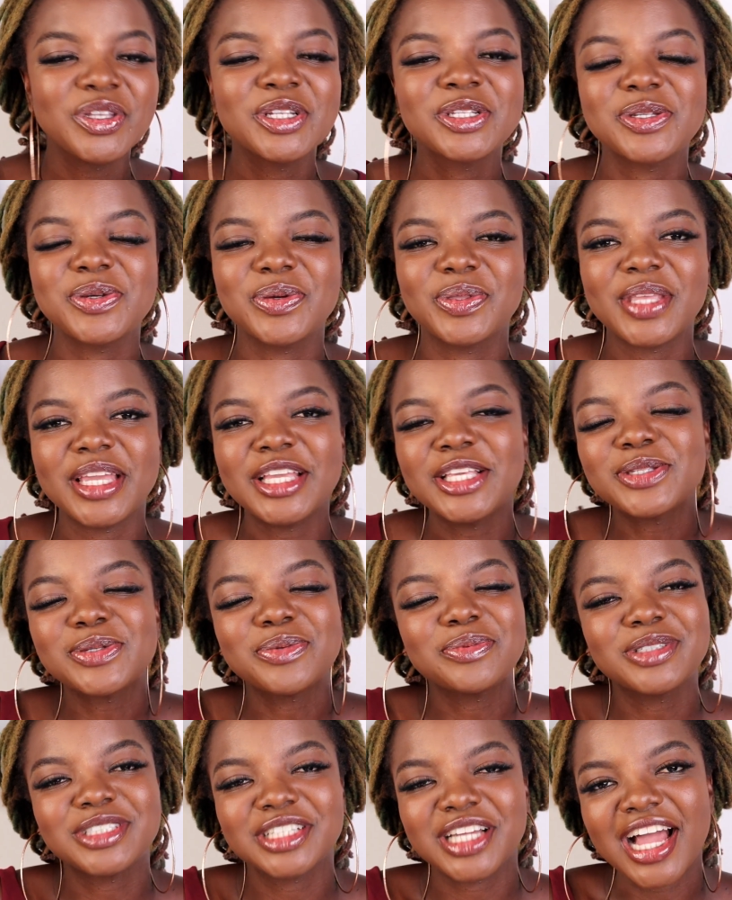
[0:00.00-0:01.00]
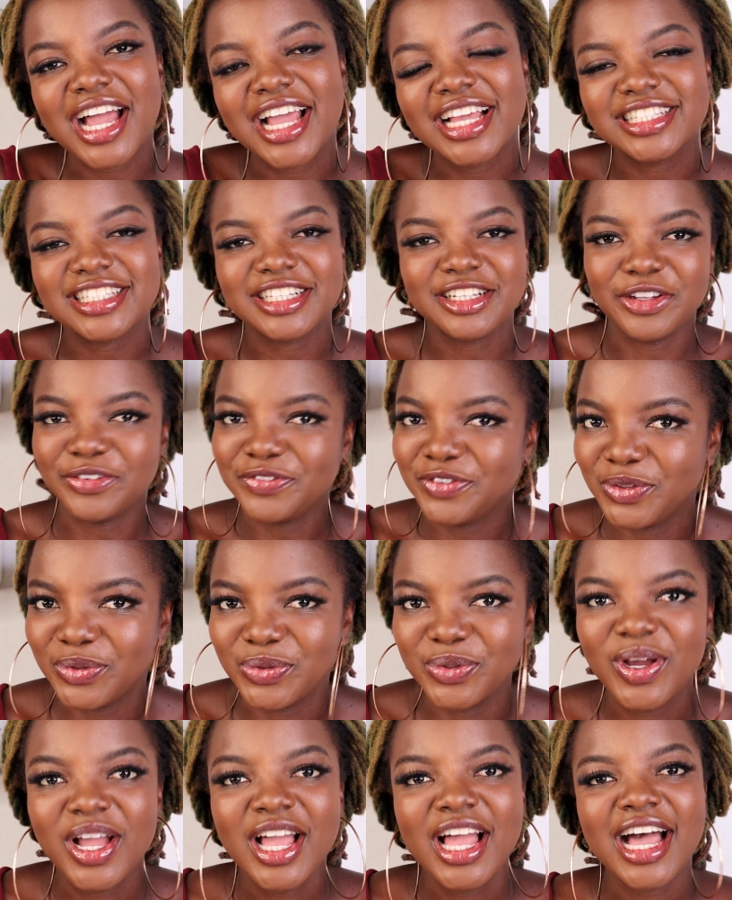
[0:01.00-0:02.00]
So thank you so much guys, I love
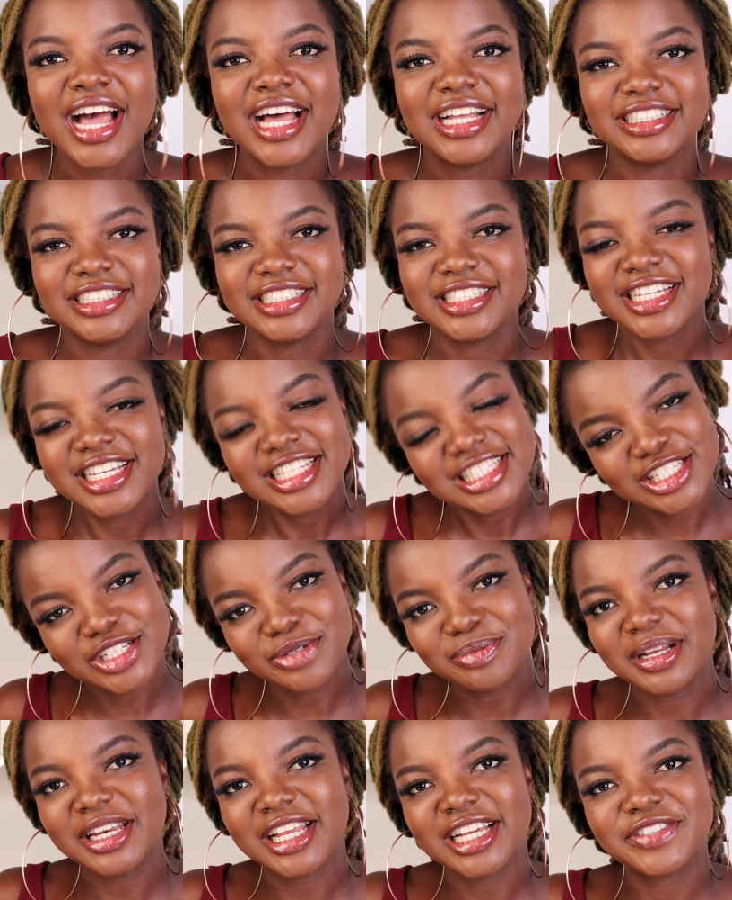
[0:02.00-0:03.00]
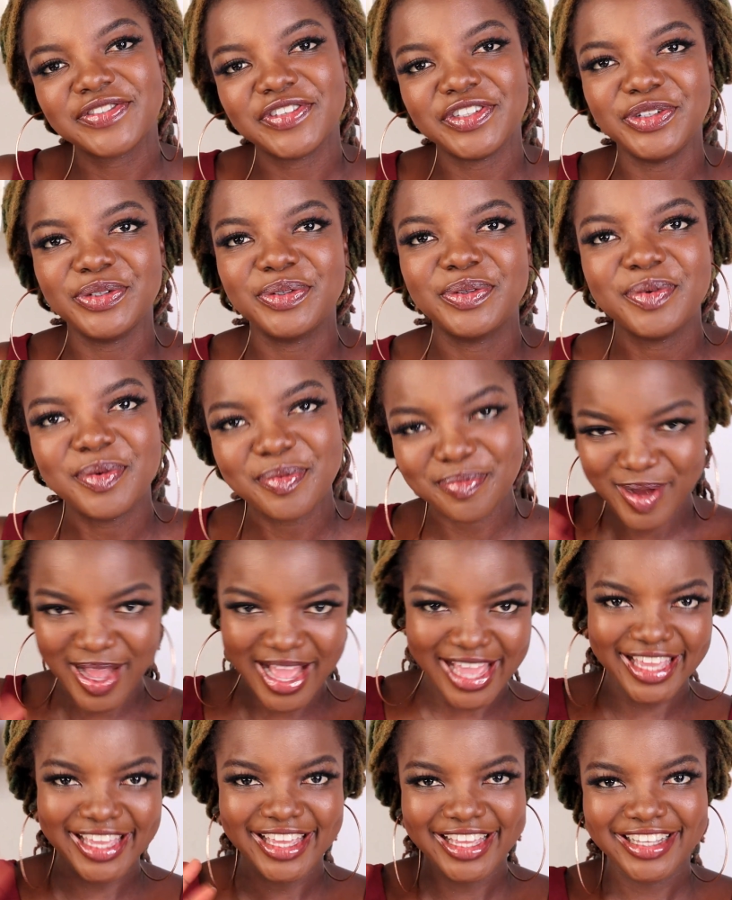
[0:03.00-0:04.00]
you, and till my next video,
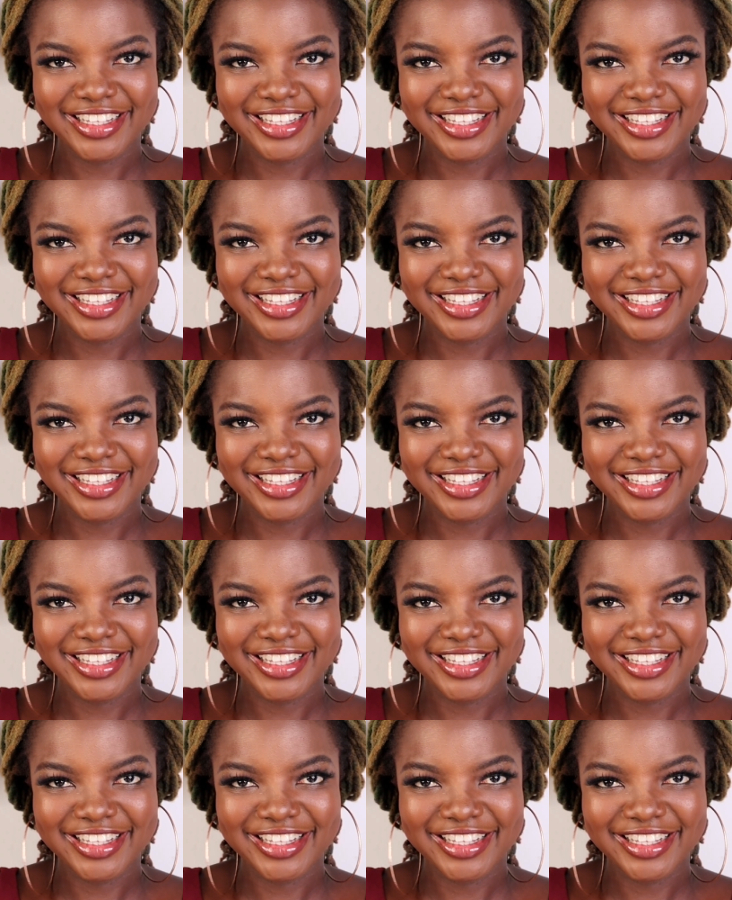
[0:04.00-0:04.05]
bye.